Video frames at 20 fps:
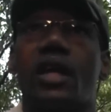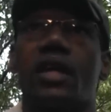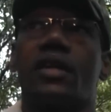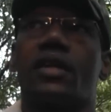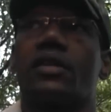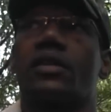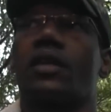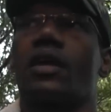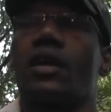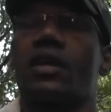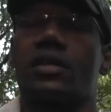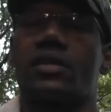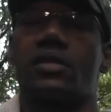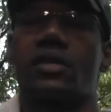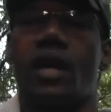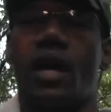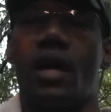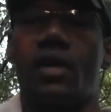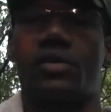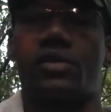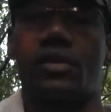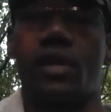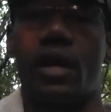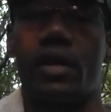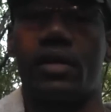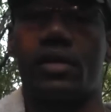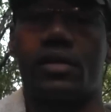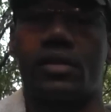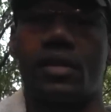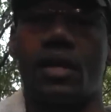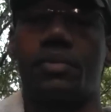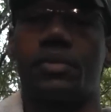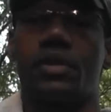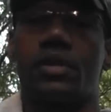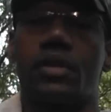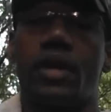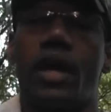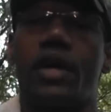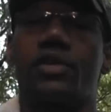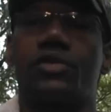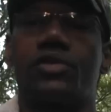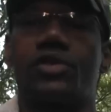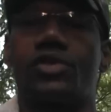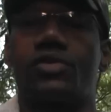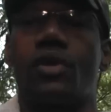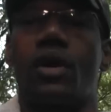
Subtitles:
anything sounds like it's something dangerous